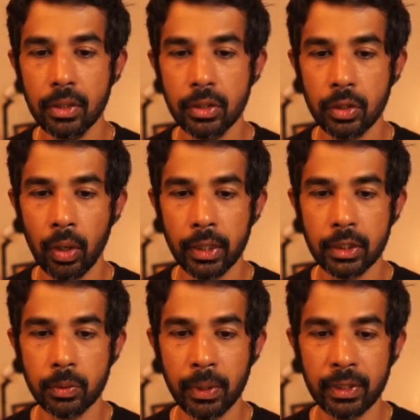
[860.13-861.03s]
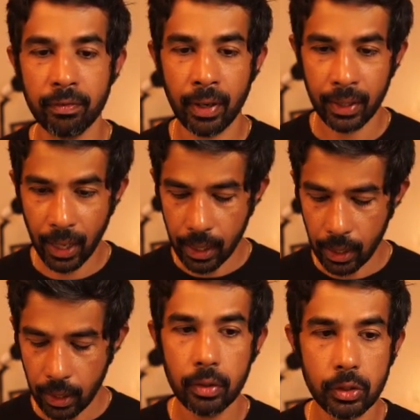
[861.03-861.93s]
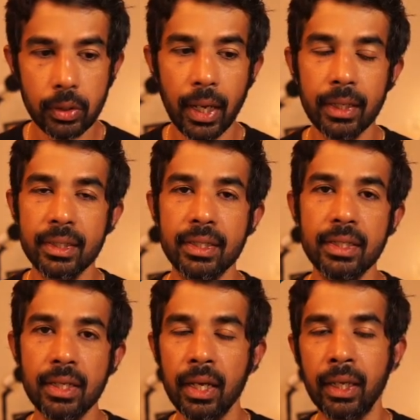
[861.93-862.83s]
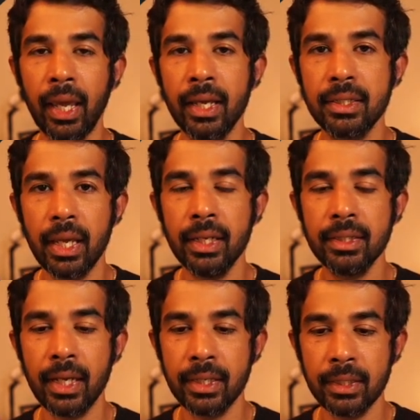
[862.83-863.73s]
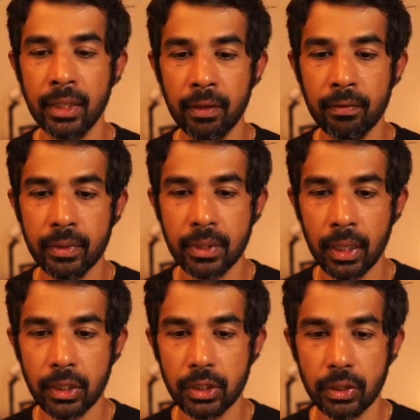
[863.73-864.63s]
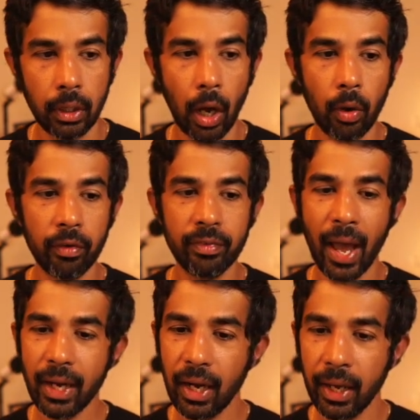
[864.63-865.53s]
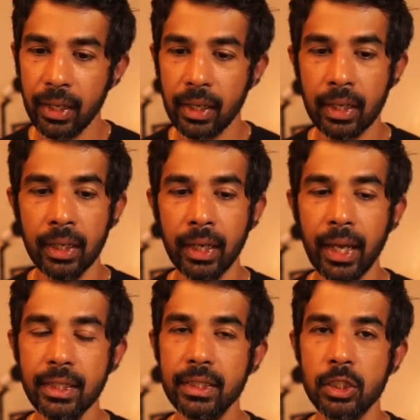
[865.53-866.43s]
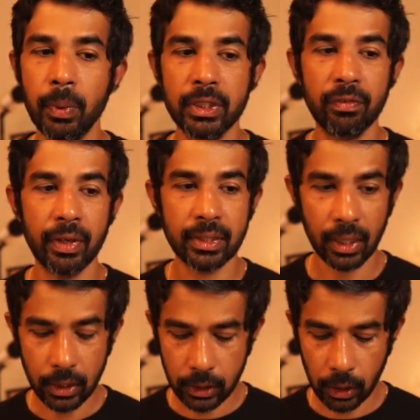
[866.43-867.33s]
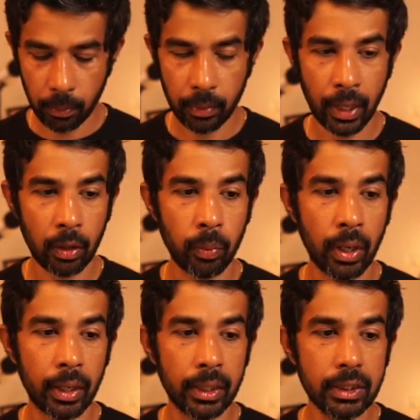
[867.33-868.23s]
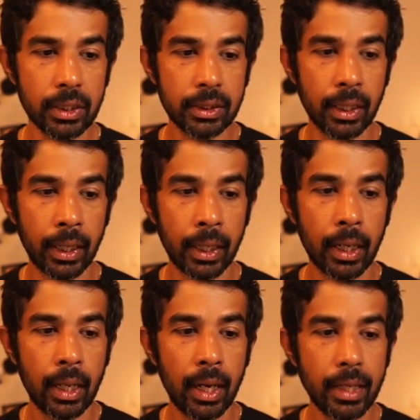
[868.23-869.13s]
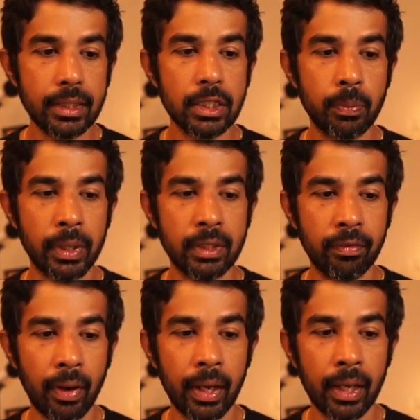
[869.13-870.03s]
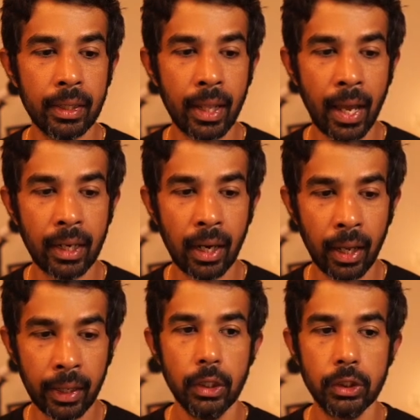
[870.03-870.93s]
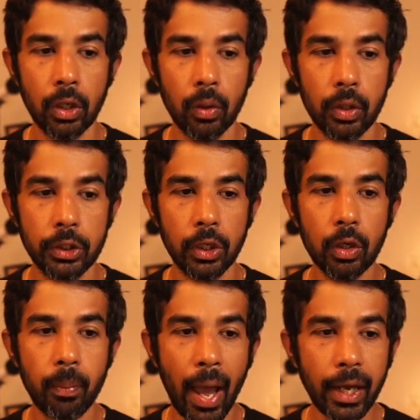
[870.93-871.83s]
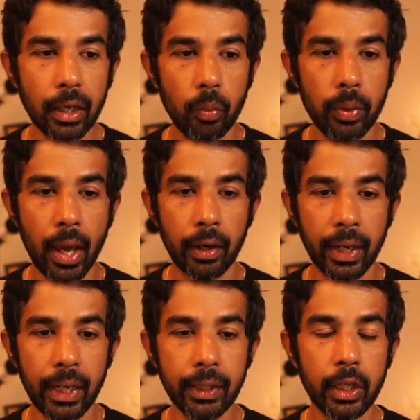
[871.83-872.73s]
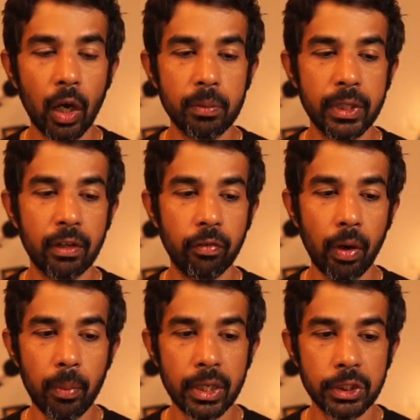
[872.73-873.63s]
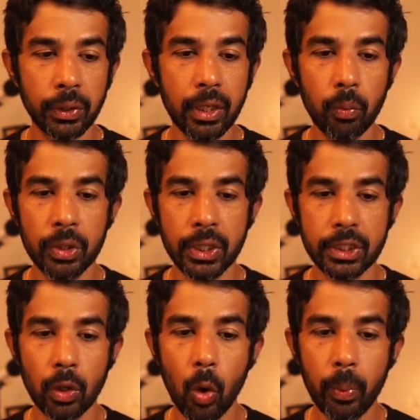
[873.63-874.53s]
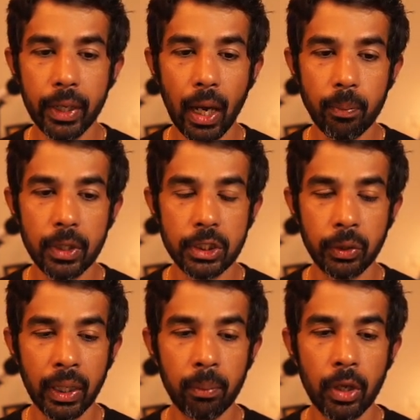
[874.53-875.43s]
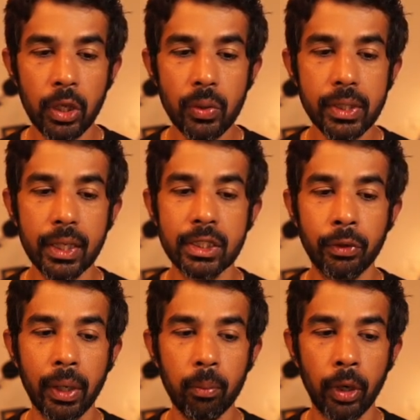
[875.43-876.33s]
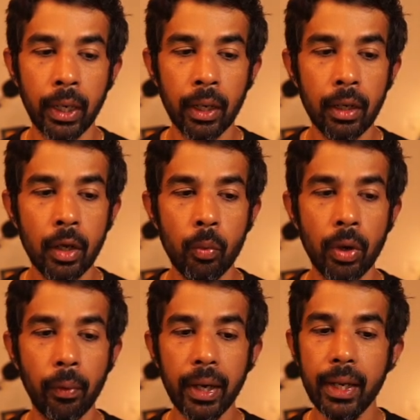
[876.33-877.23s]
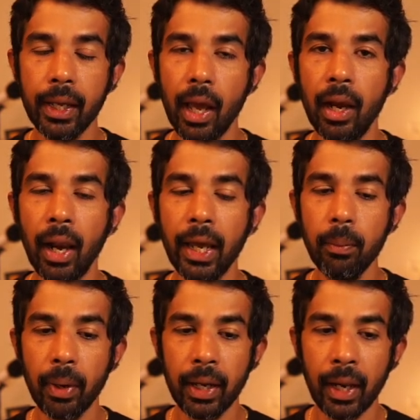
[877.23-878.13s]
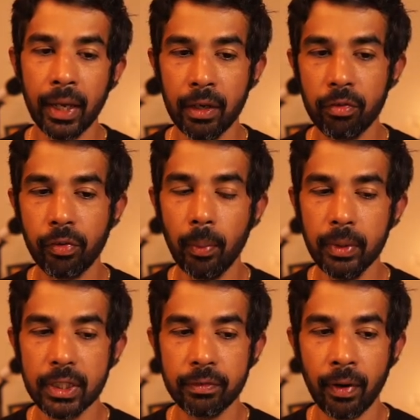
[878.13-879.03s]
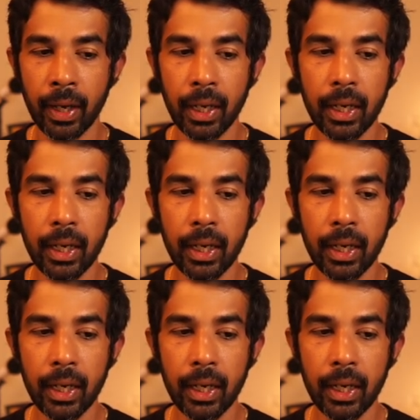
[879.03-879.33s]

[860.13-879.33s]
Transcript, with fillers: So let's specify that so that this is a case insensitive search. Now, if that line contains the specific search term that we are interested in, let's specify that line. So to look back, we are getting the object from S3. We're just opening up the stream using a stream reader. We are reading line by line from this file,